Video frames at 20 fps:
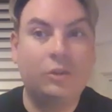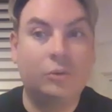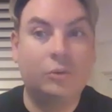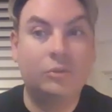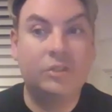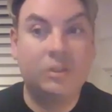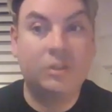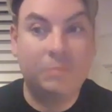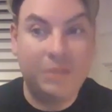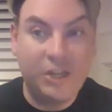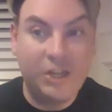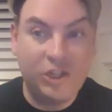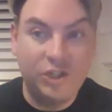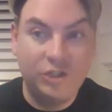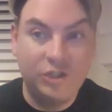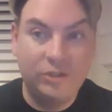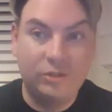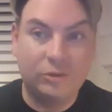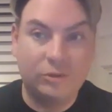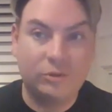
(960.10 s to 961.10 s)

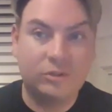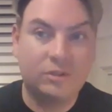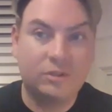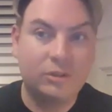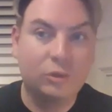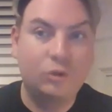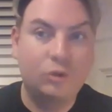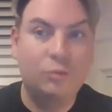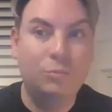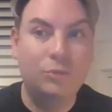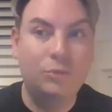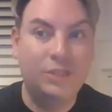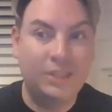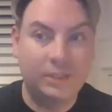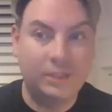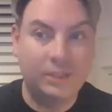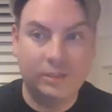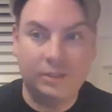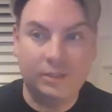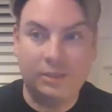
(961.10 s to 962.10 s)
constipation or slow
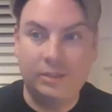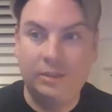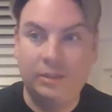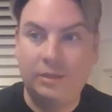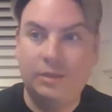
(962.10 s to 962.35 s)
motility